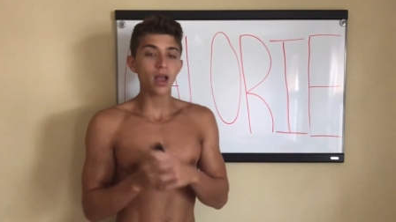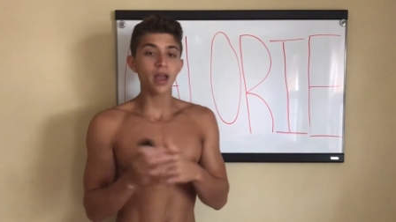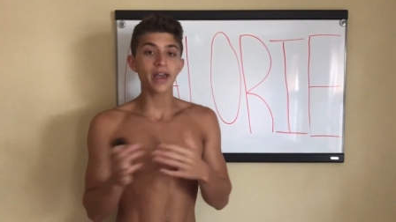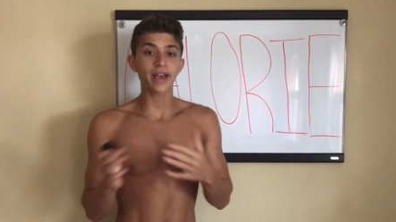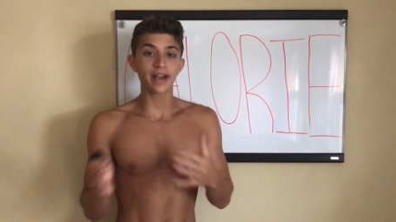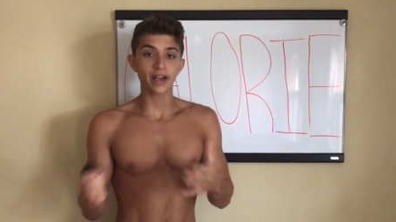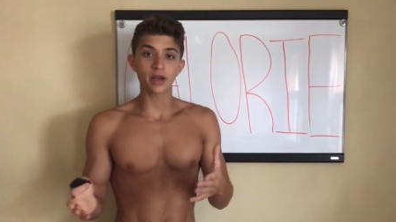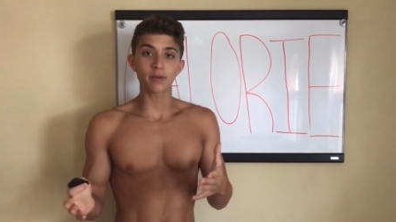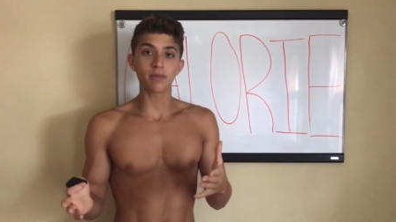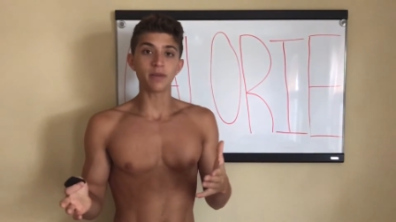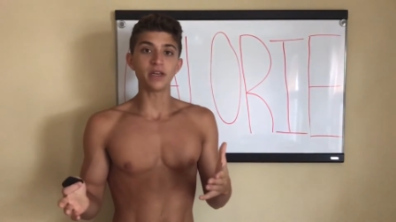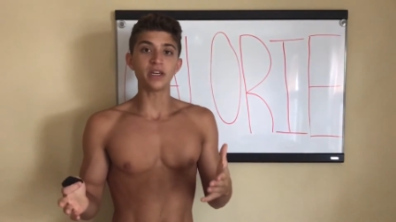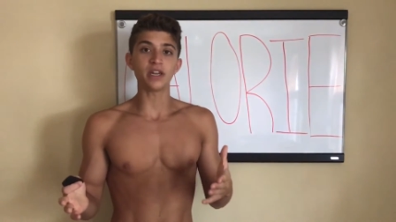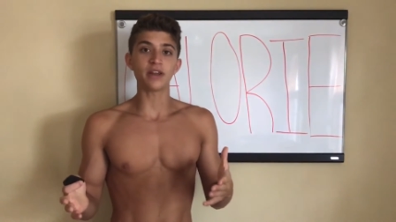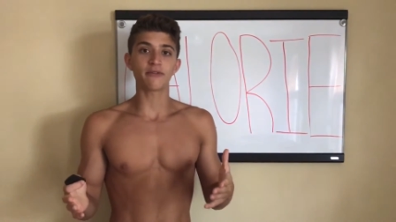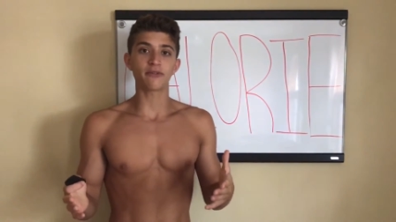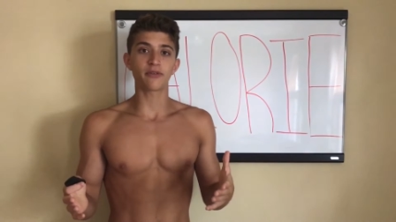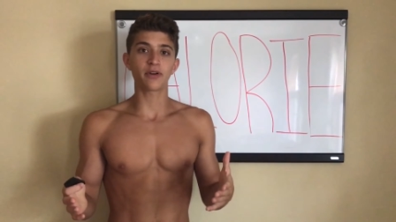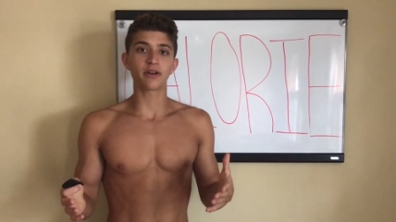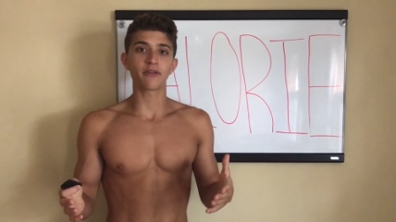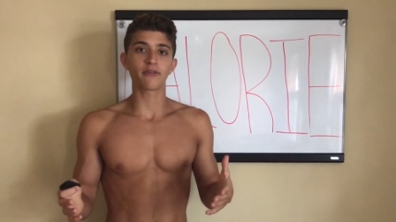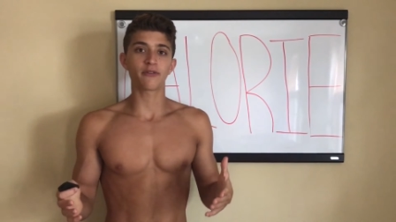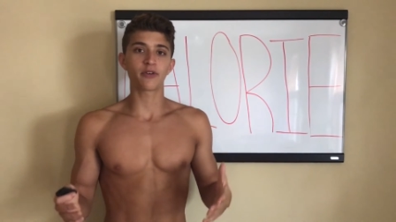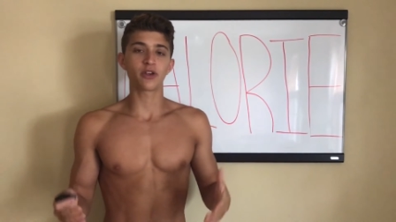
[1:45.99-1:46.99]
It could be
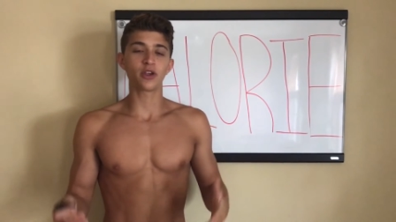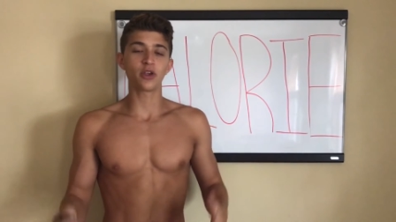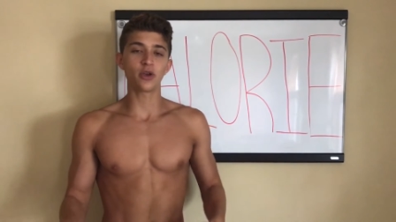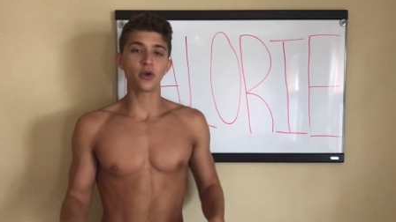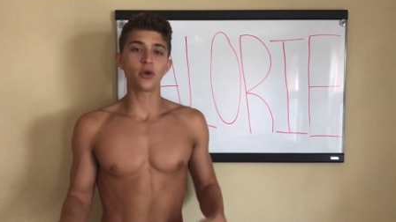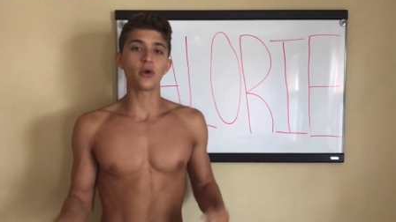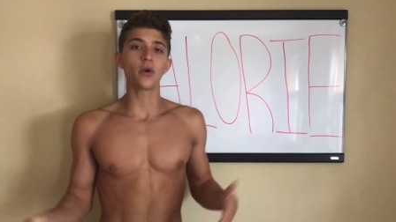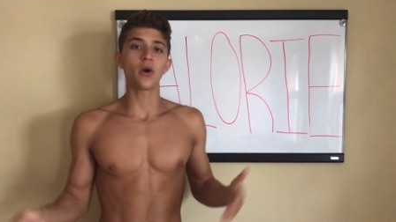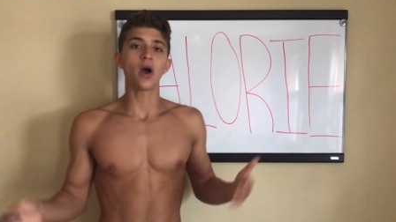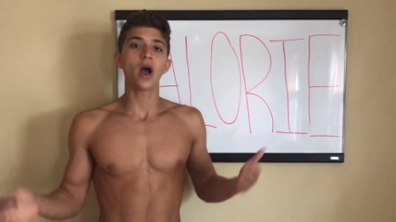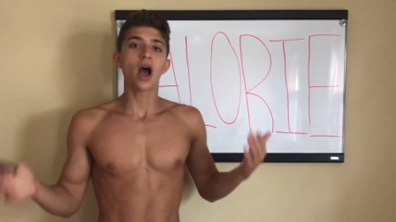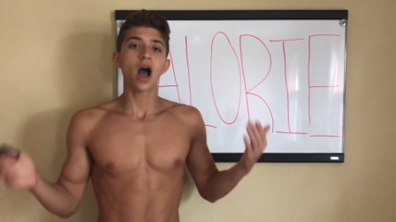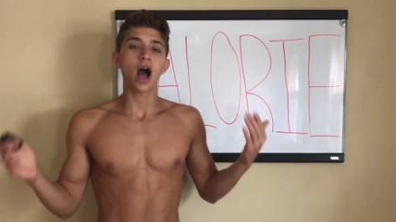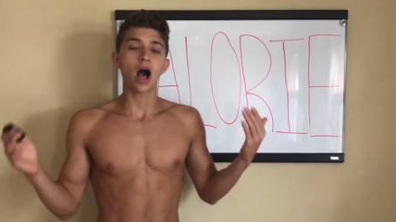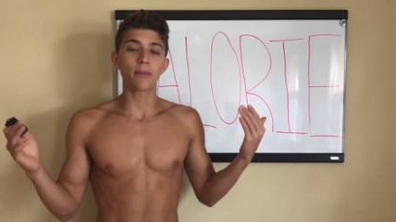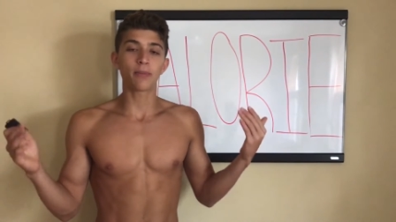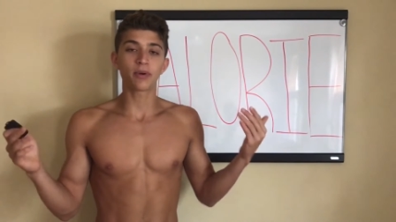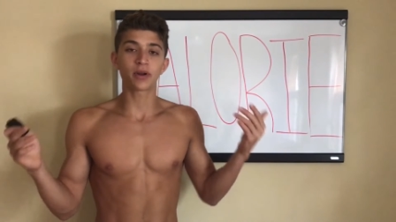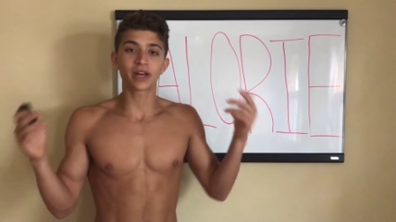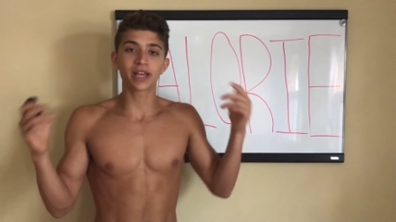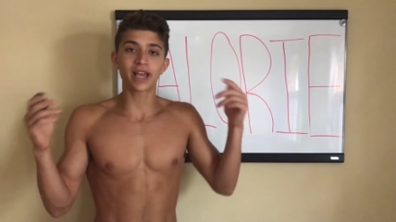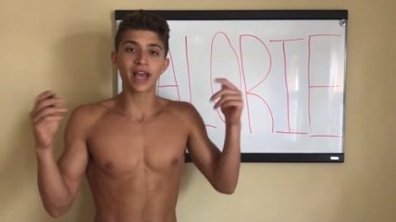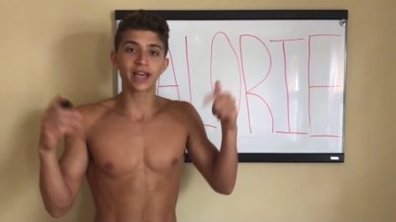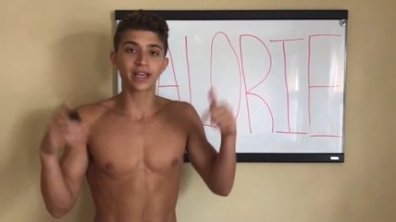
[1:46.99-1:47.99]
differing for you. I'll
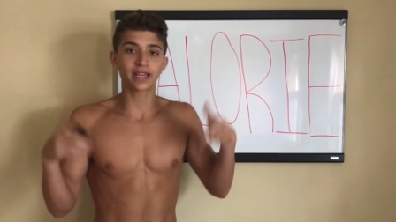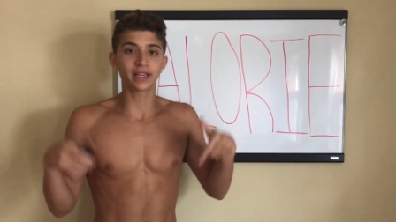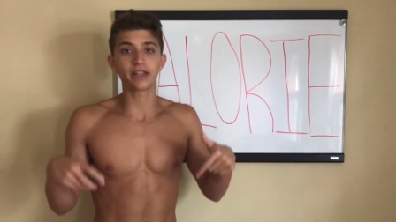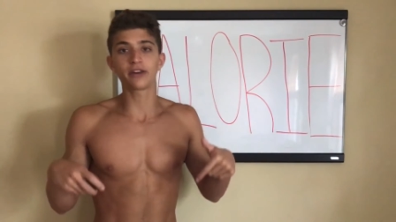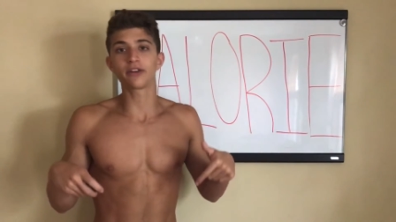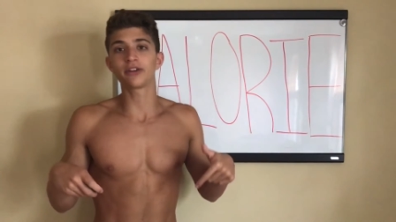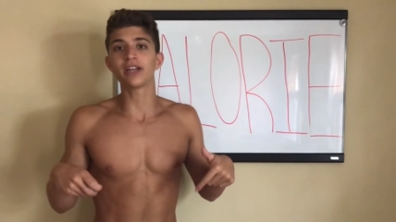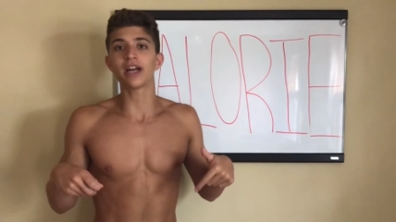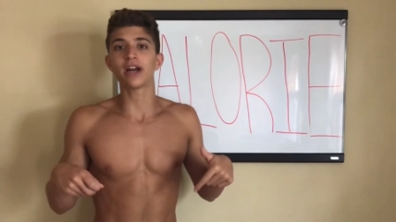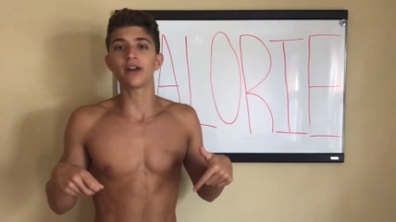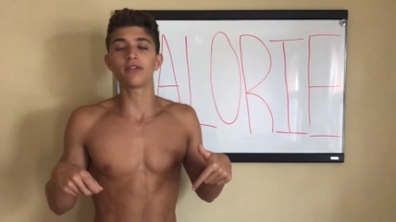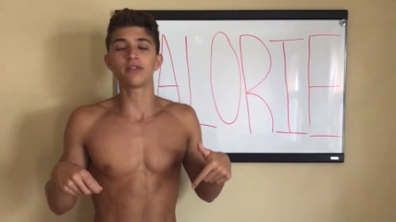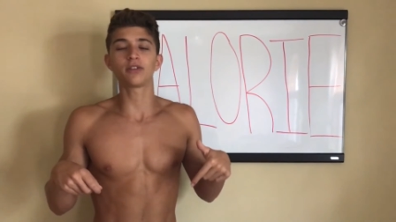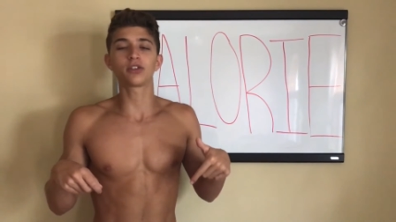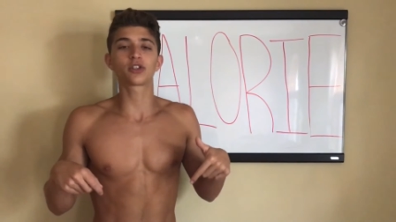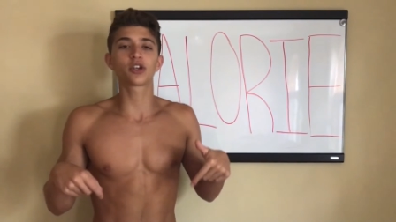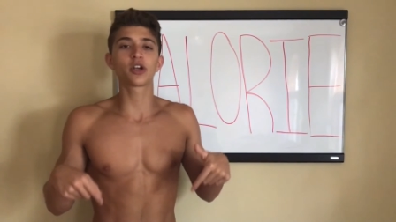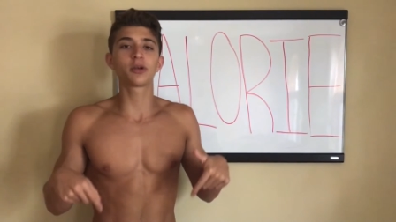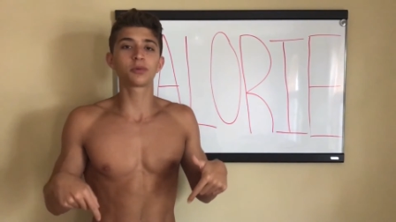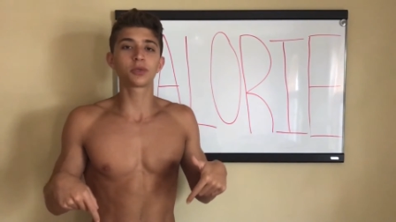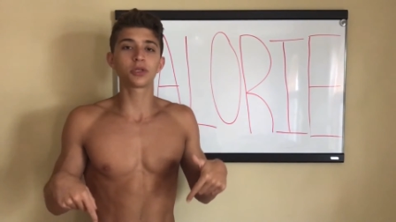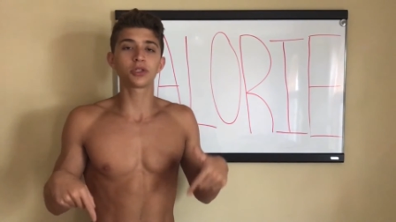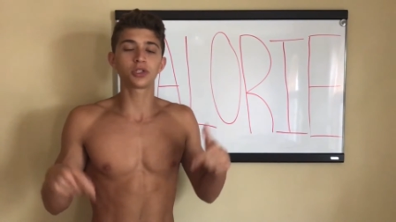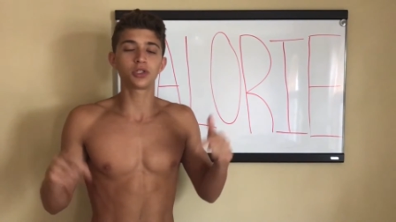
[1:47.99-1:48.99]
put a calculator down in the
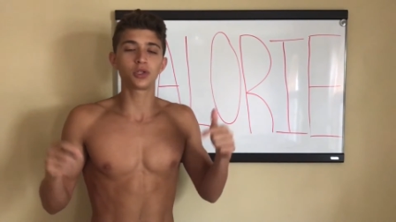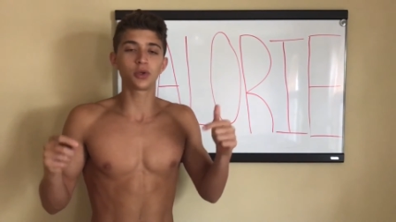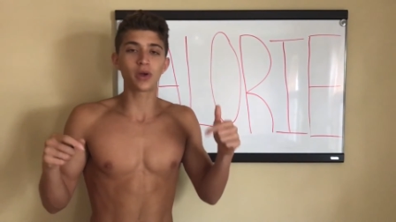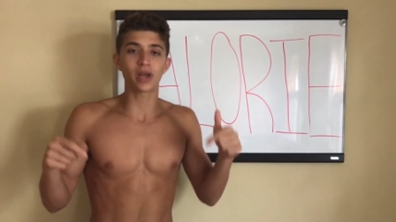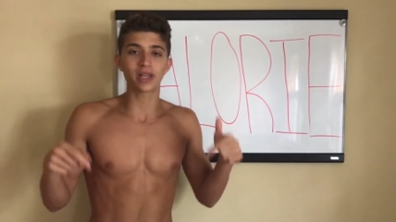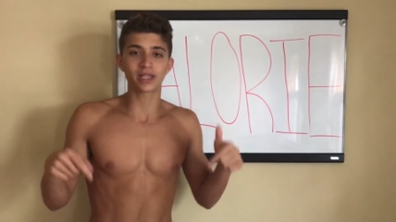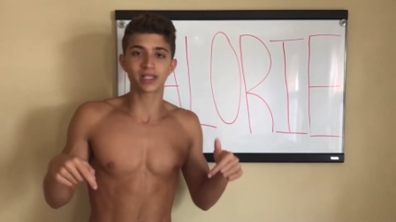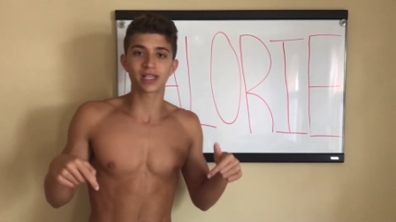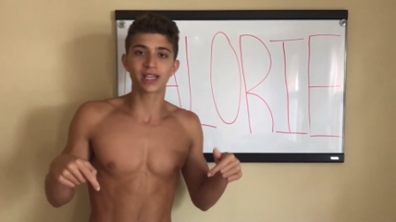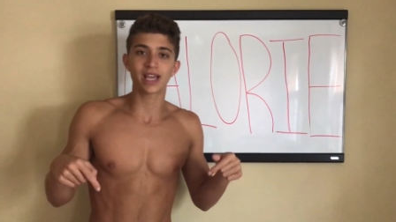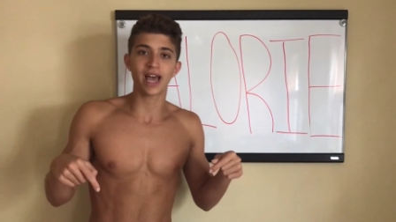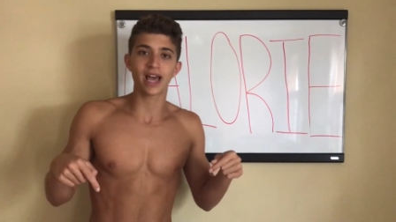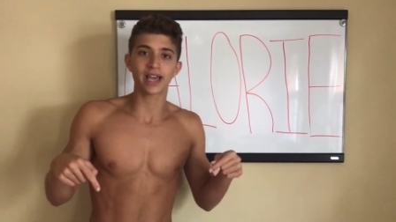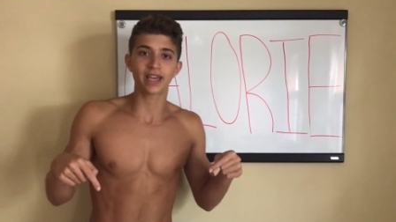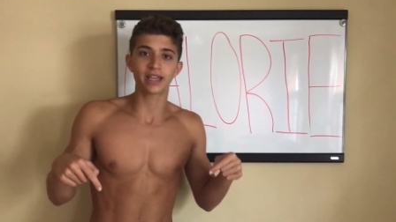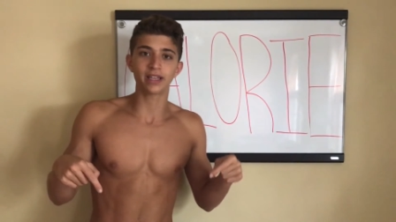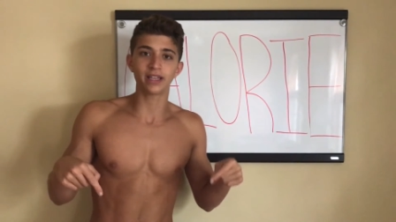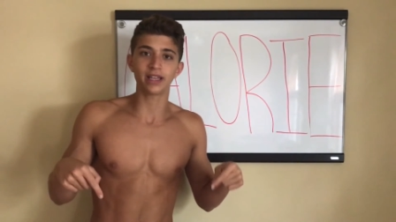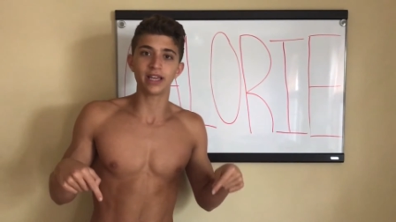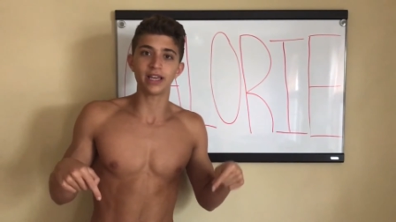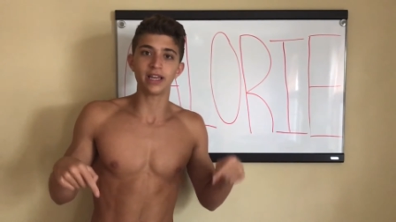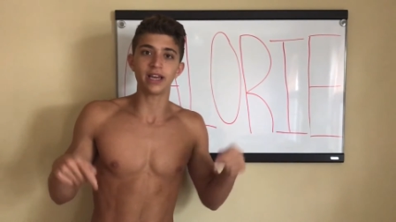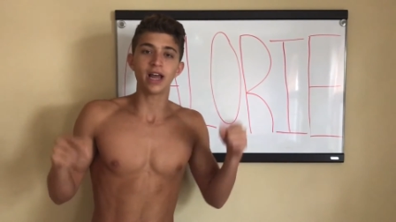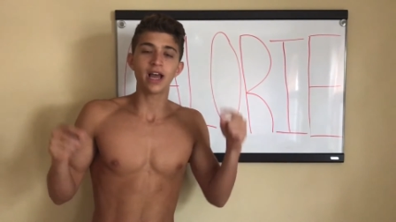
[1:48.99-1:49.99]
description so you guys can
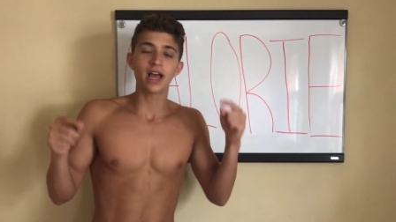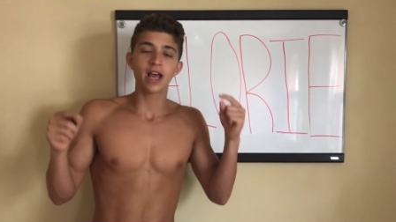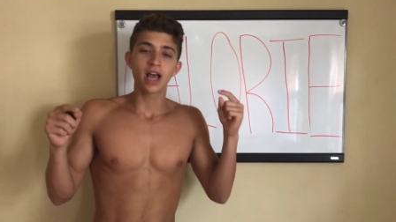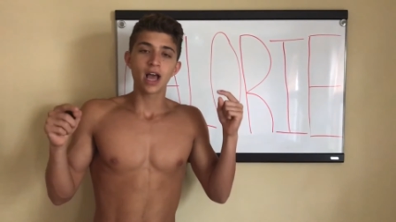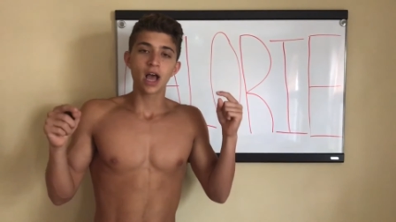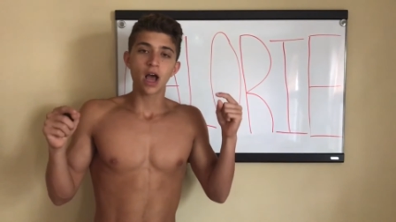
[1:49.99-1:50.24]
calculate